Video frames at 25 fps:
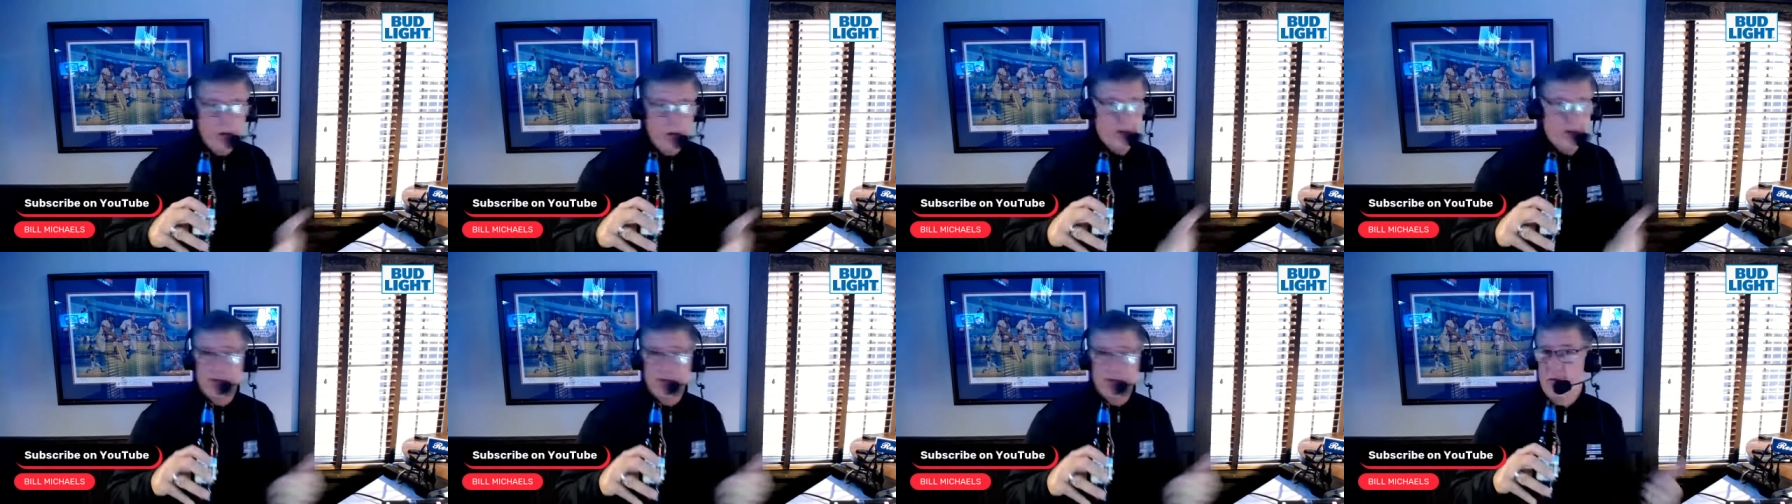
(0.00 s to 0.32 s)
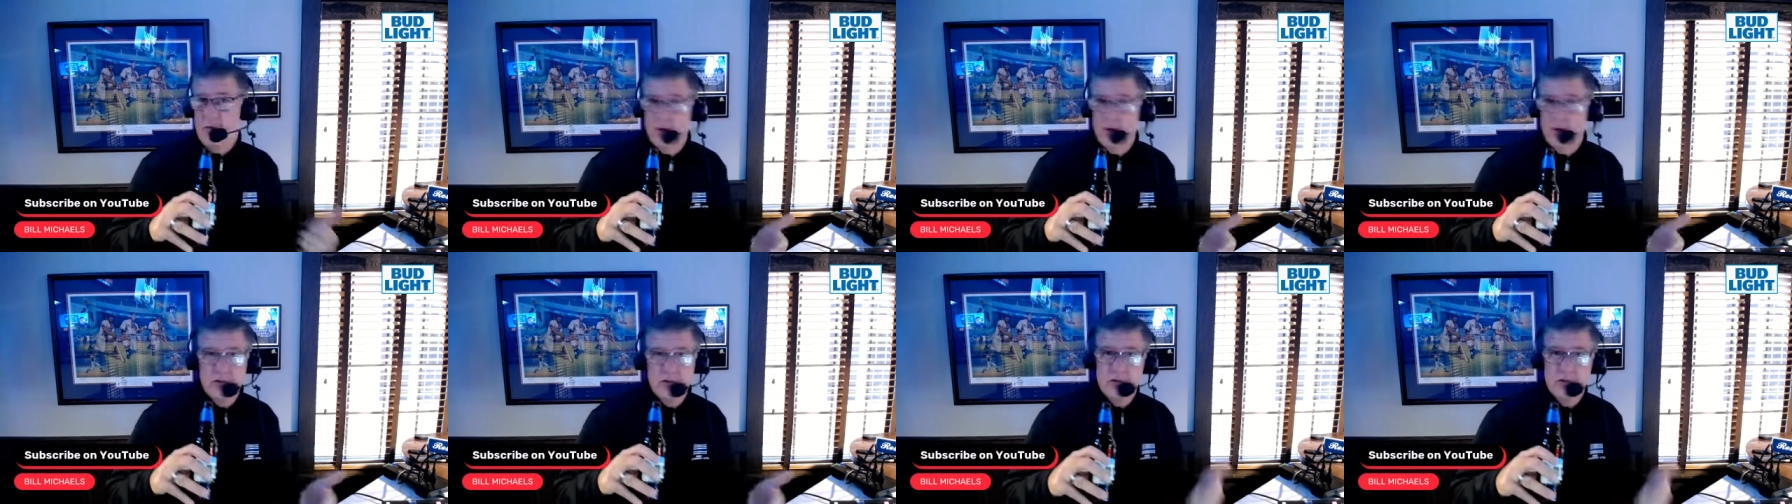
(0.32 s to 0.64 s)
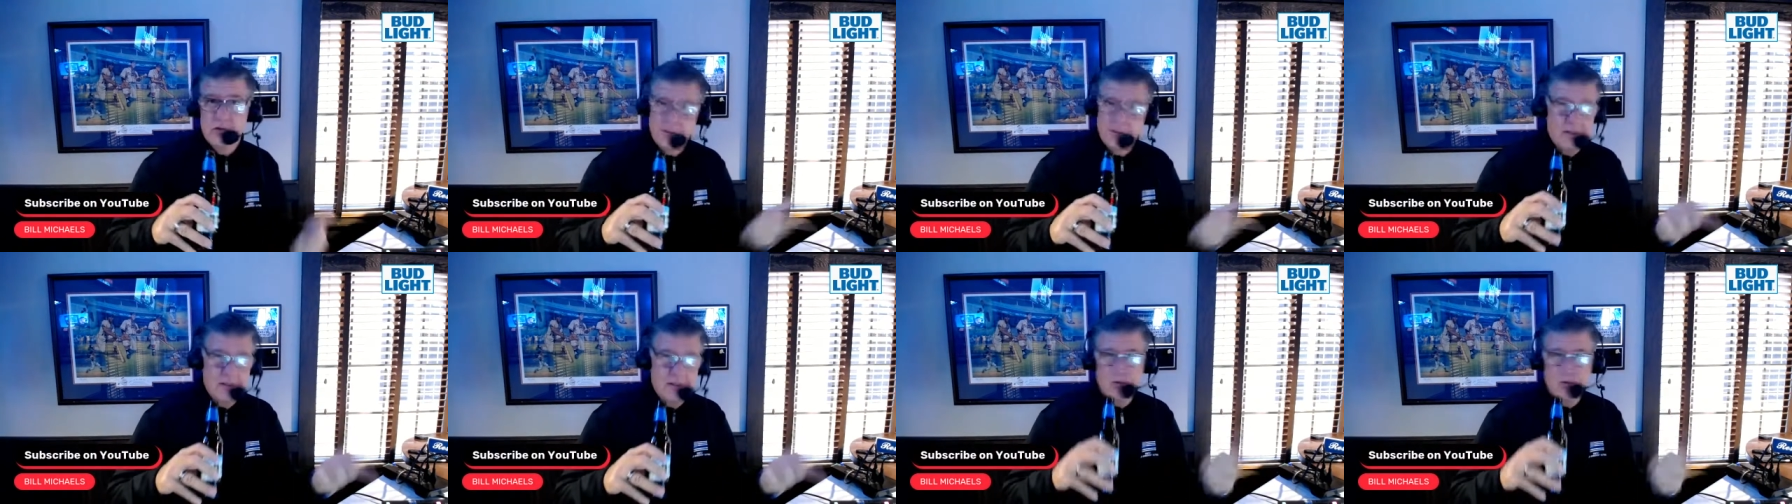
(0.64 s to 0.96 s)
don't have
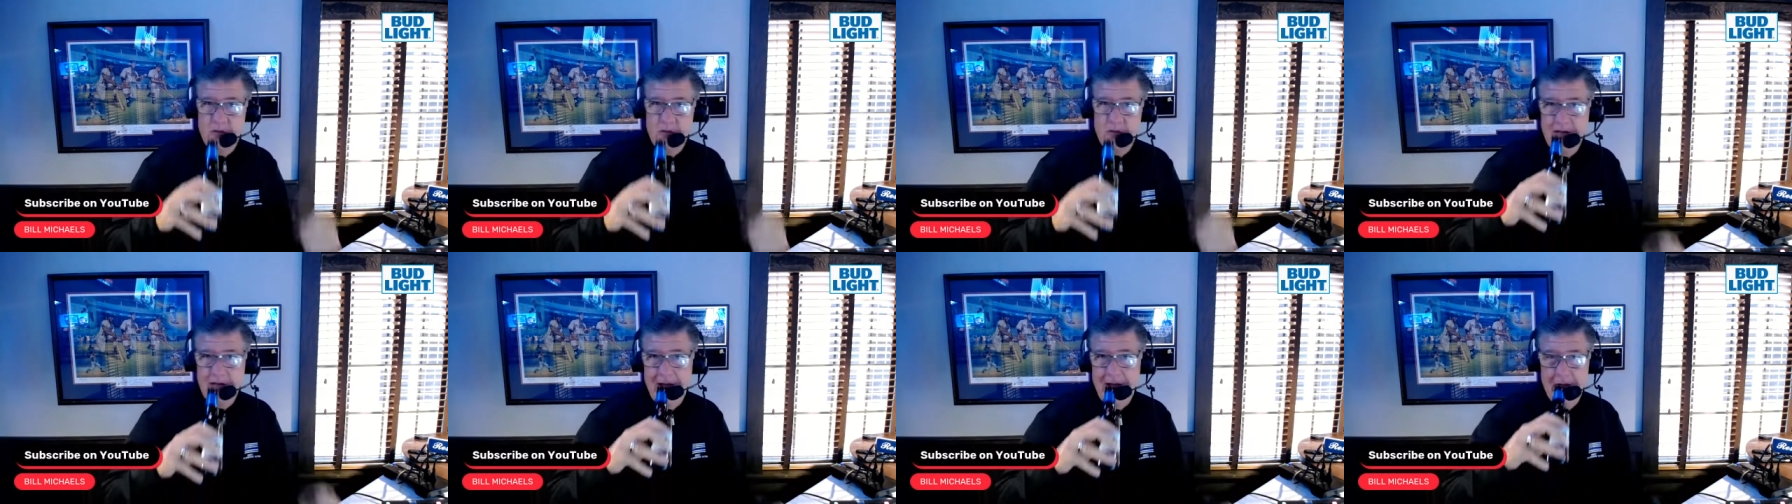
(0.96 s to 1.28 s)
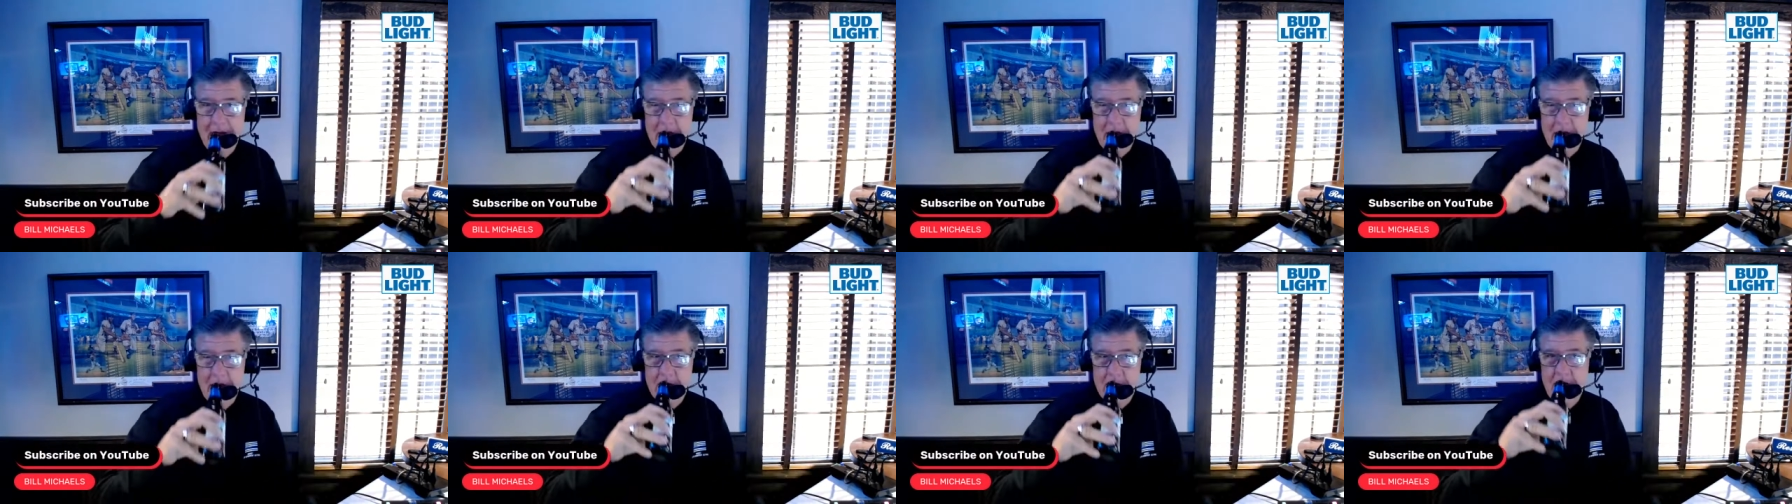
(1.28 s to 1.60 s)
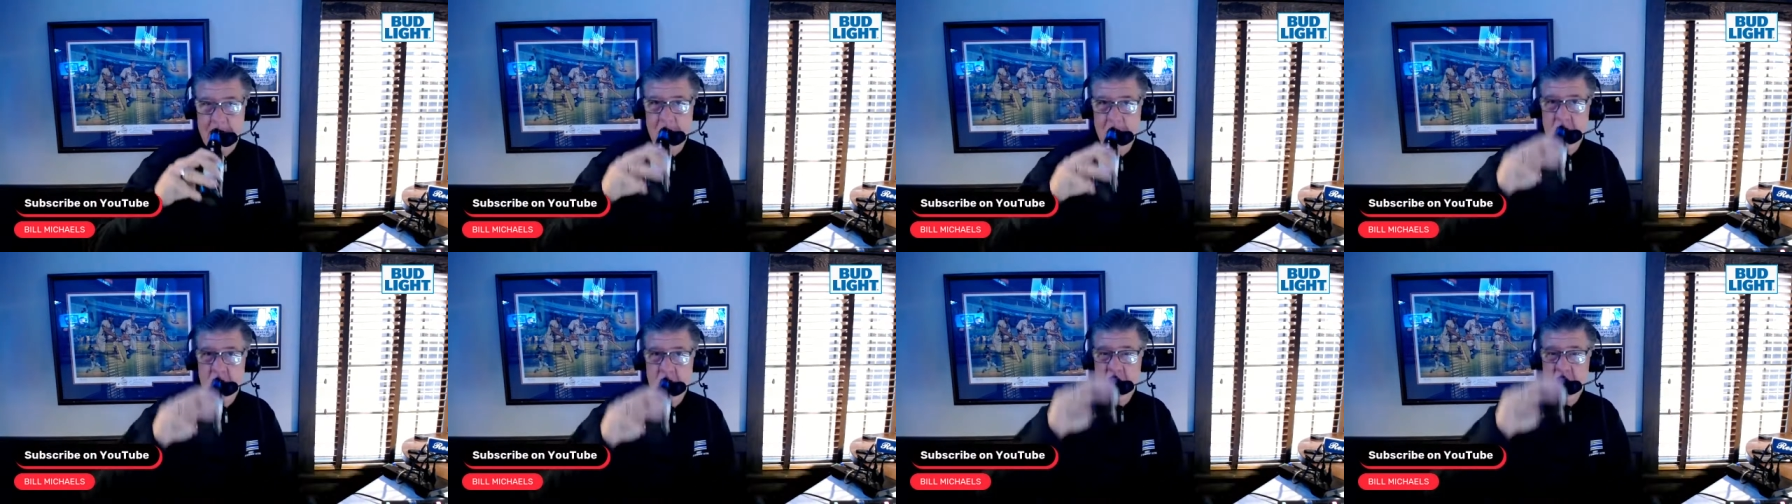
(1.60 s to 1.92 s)
commercials, this is what you got to do, right?